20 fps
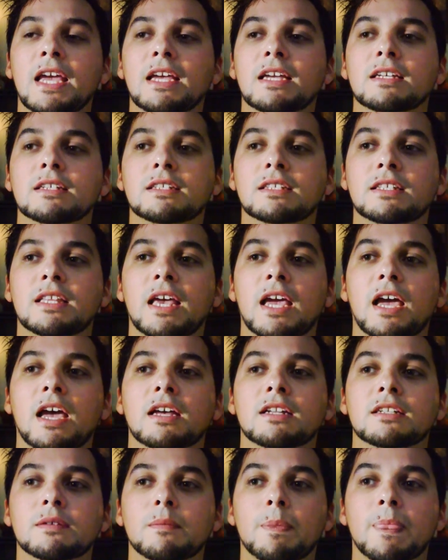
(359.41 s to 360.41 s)
is
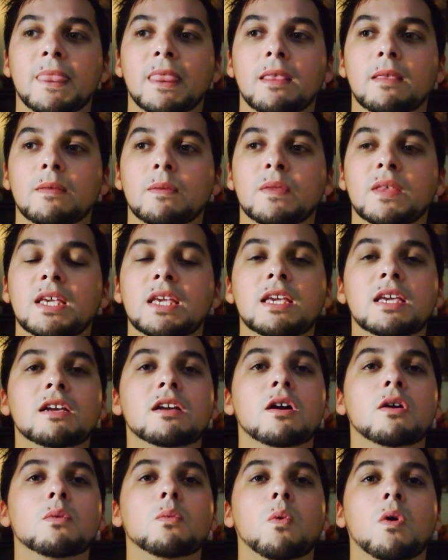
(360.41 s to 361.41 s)
that the
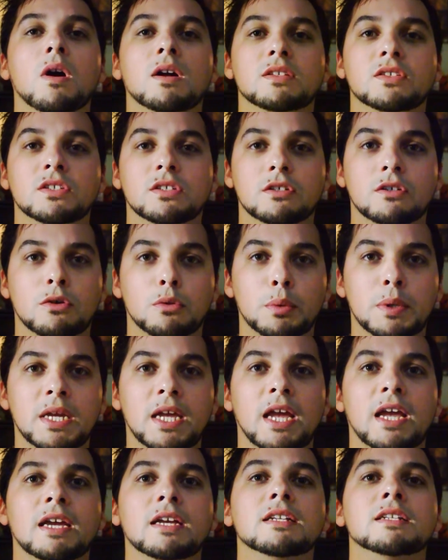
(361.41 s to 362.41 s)
ego wants to
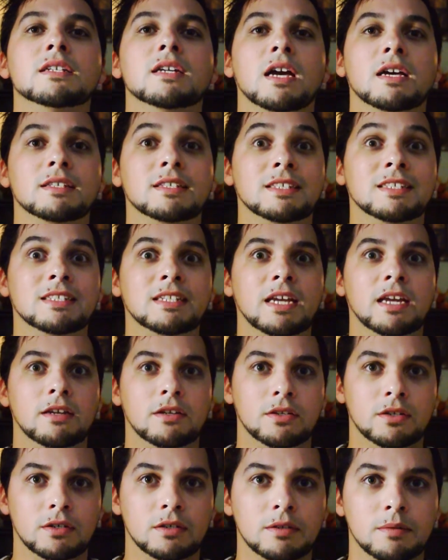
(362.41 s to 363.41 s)
create a
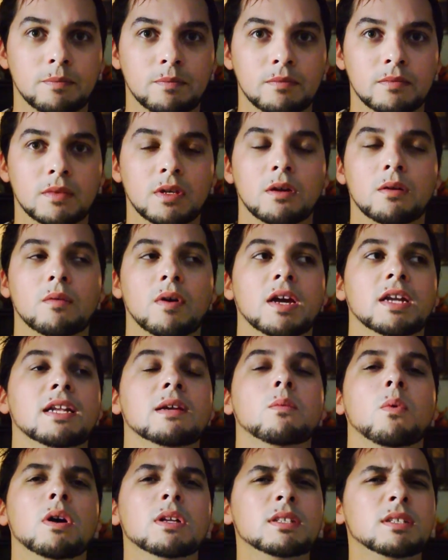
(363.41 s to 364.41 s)
standard, all right?
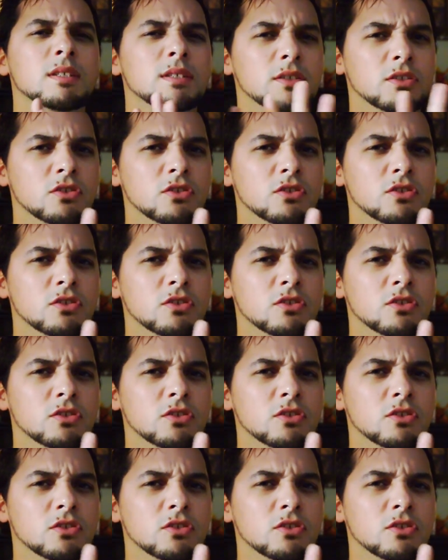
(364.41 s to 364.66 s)
It wants to